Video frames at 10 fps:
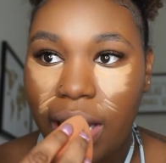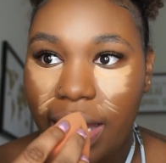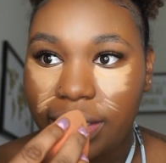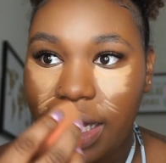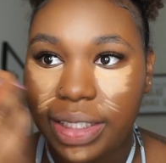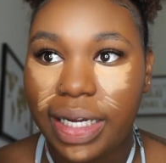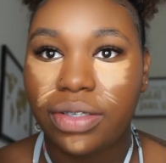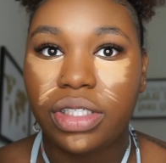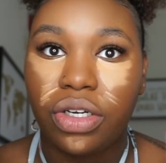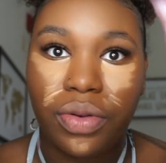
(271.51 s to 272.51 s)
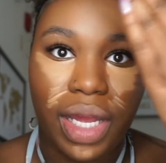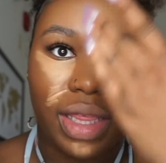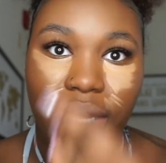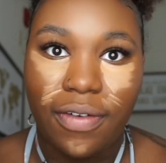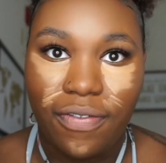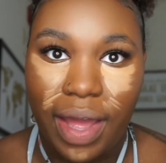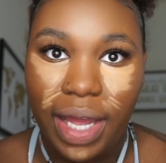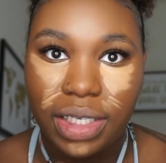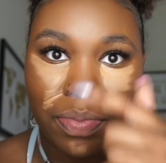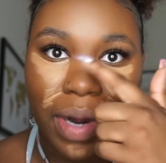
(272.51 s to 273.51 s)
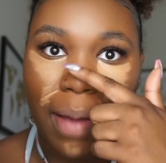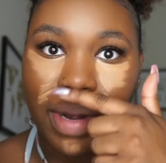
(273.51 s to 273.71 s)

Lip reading: to drag that down to create the effect,